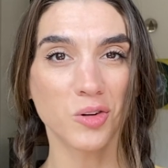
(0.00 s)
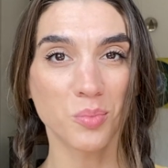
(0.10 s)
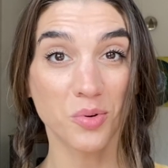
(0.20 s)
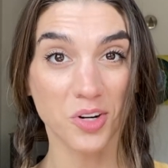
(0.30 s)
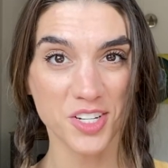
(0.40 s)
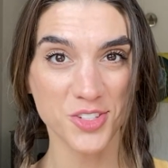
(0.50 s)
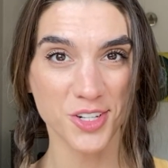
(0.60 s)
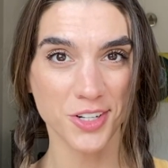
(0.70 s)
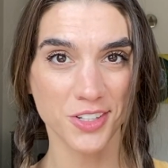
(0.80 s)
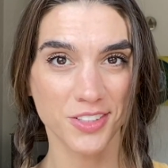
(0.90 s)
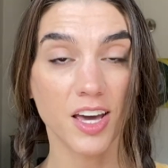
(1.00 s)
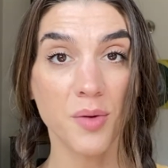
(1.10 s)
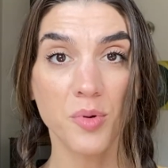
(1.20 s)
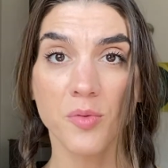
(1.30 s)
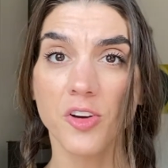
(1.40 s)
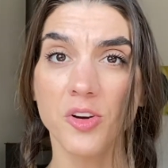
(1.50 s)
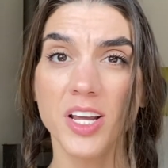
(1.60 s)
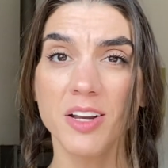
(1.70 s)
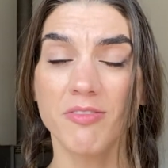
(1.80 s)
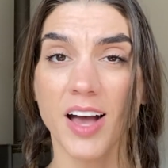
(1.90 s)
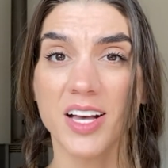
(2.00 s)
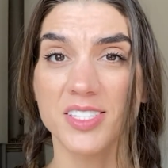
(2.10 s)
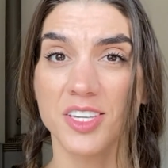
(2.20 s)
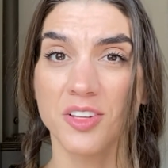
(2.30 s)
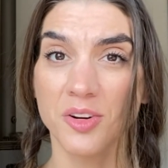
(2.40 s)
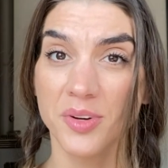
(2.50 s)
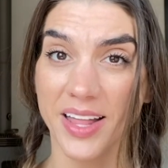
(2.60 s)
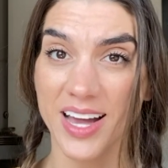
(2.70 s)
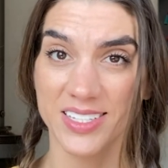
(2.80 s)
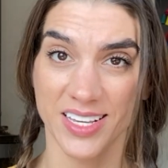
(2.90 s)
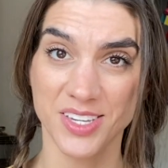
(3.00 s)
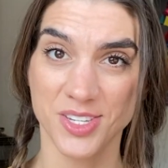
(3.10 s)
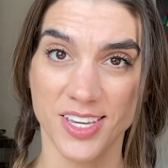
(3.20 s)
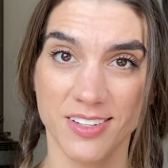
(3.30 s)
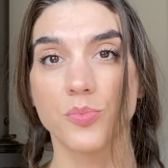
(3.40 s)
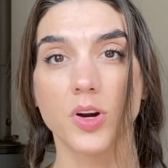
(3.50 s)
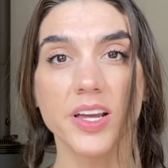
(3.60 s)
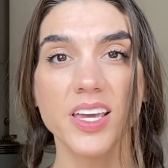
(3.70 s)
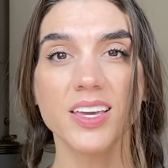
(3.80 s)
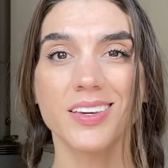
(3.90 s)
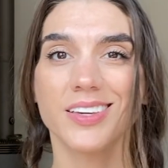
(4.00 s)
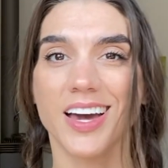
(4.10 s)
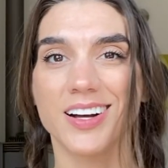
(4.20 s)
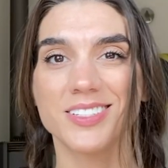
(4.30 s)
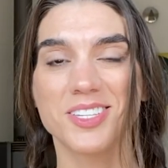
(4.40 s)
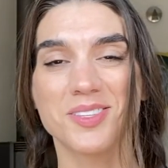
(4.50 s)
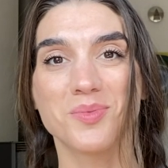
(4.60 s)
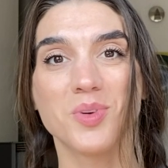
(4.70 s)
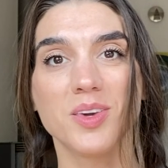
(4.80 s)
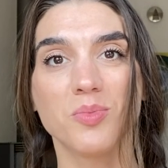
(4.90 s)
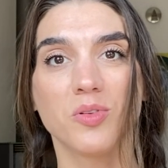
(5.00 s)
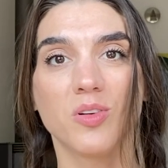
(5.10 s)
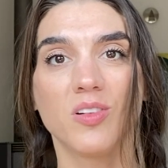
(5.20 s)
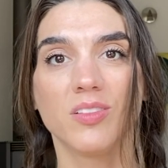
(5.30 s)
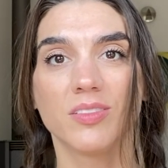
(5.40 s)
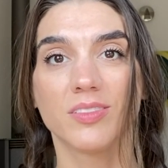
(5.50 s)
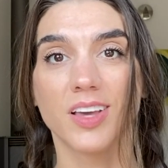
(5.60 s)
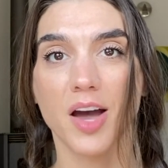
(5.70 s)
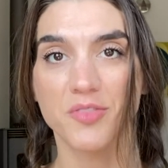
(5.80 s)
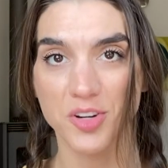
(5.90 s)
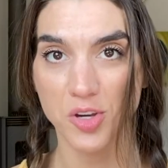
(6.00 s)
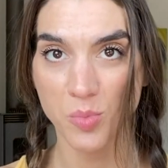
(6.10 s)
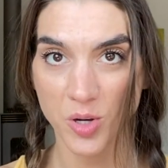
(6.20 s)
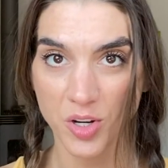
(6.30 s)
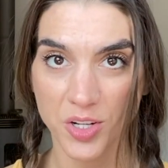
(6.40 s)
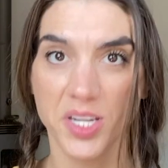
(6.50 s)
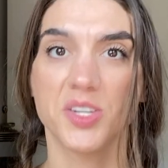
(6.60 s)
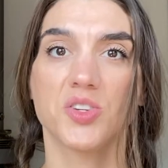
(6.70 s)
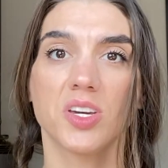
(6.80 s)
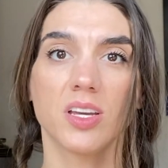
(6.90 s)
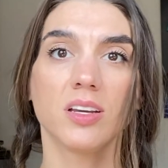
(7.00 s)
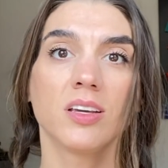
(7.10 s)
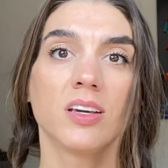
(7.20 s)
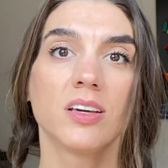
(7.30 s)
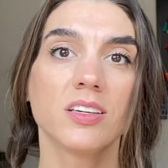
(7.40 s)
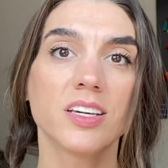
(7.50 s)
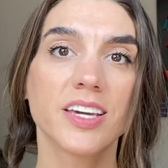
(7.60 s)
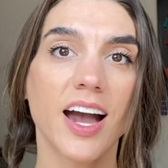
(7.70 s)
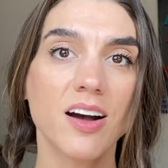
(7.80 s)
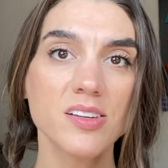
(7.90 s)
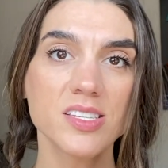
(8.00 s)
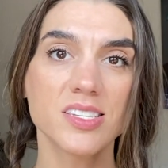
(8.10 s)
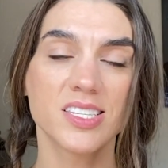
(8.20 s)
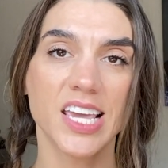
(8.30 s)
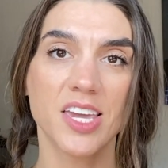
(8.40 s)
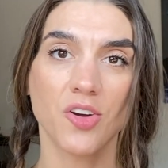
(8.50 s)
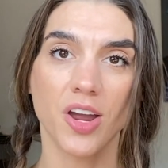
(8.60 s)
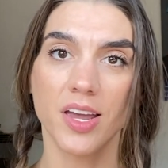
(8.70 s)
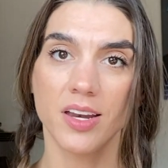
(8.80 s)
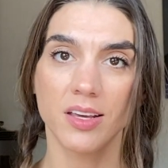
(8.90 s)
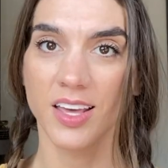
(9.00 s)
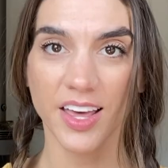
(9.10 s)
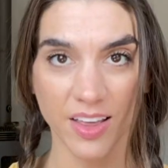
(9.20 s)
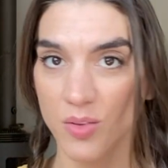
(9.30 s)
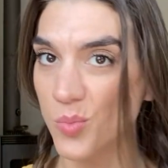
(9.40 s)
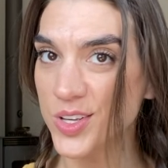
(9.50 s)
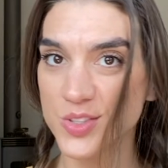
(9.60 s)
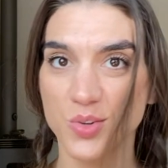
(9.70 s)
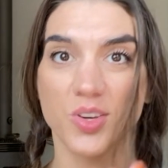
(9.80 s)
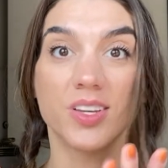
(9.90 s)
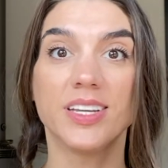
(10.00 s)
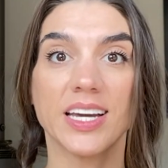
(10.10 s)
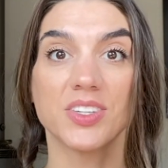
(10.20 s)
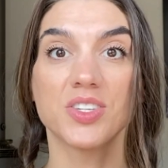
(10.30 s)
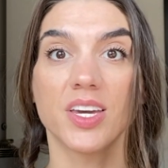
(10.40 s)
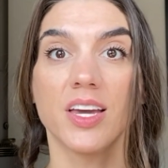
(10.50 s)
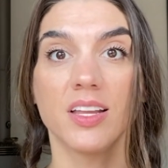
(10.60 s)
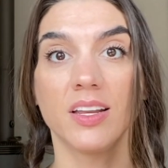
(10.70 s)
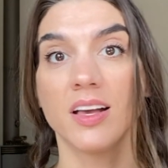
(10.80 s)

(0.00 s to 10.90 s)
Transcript: pressure and promoting vascular relaxation. Bringing cacao to the people after human creation. Cacao is a sacred elemental connection